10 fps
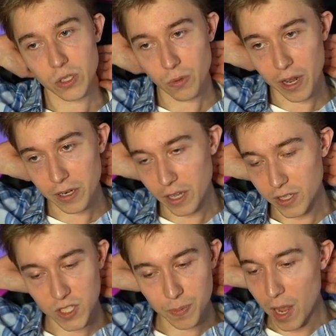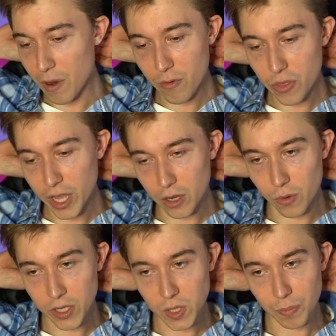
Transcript: to run and spam everything into us.